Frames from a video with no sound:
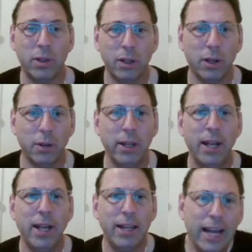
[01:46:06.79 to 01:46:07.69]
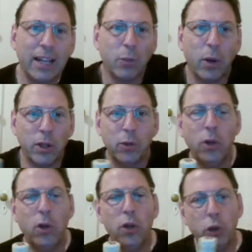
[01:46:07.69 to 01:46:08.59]
You know what I mean? That's why
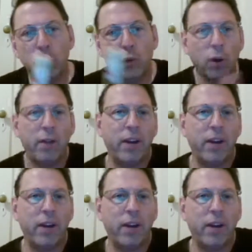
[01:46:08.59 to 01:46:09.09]
you drive